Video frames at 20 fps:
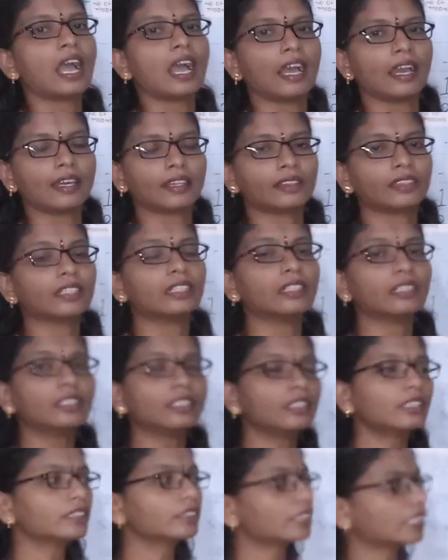And the
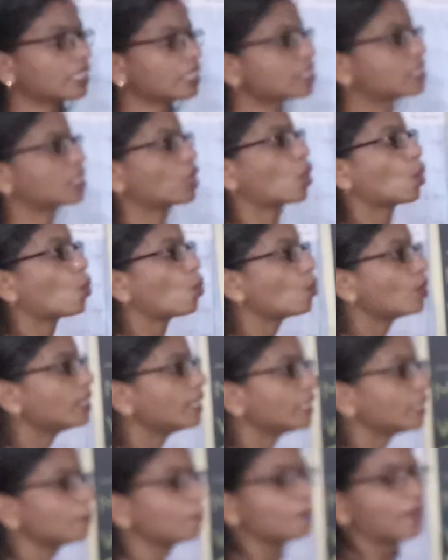Earth is the
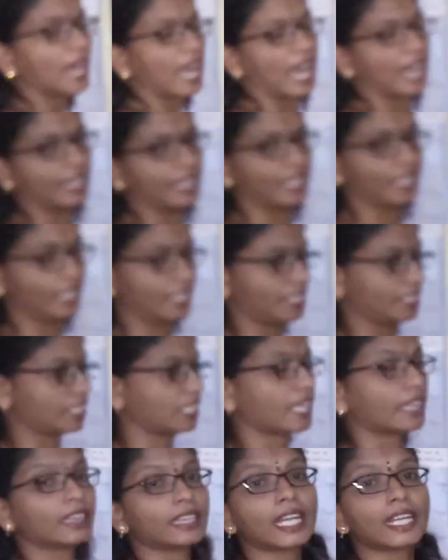only planet
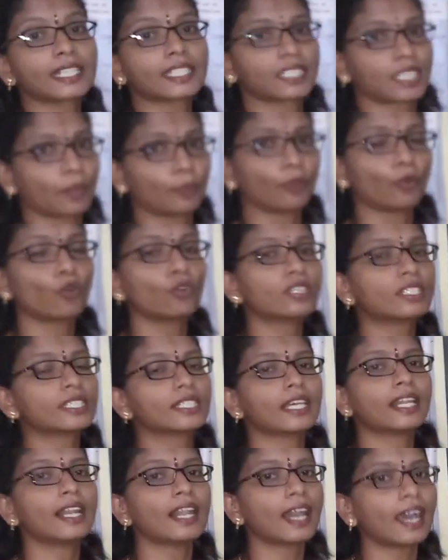that supports
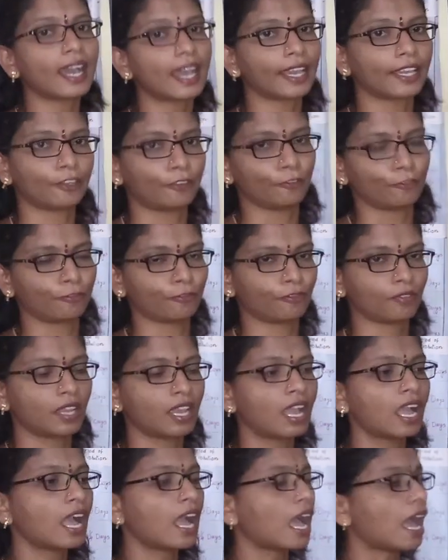the life.
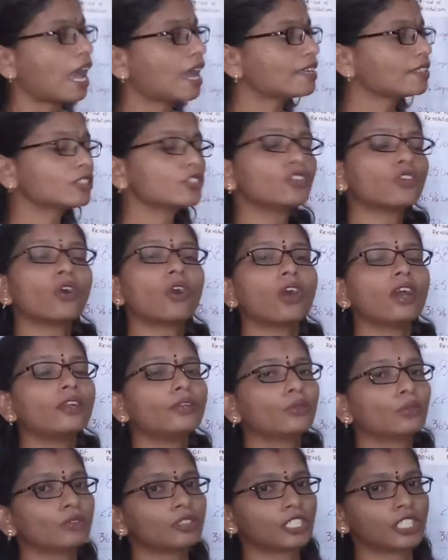As you all
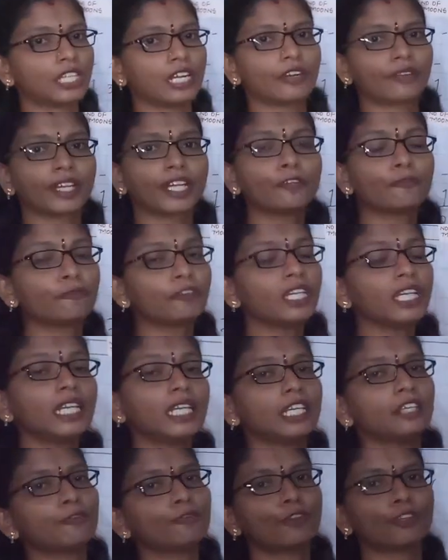know children, we
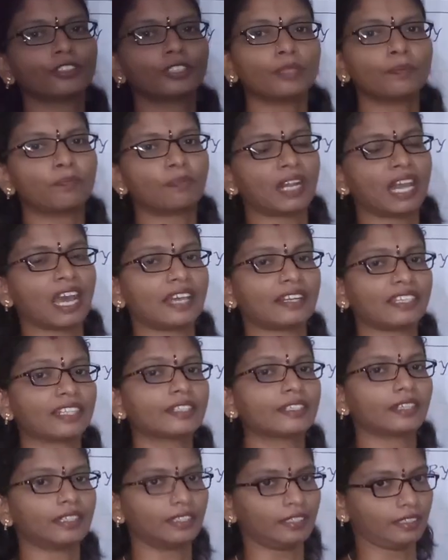live on the planet
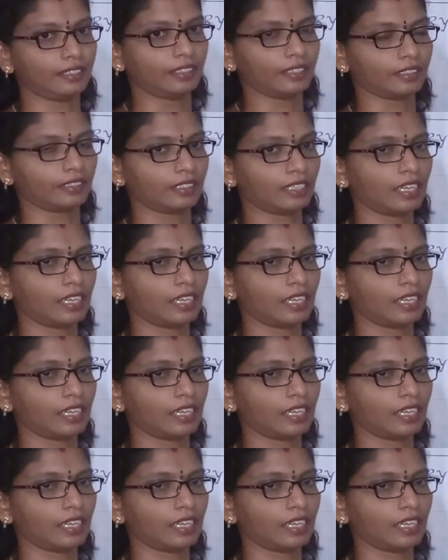Earth.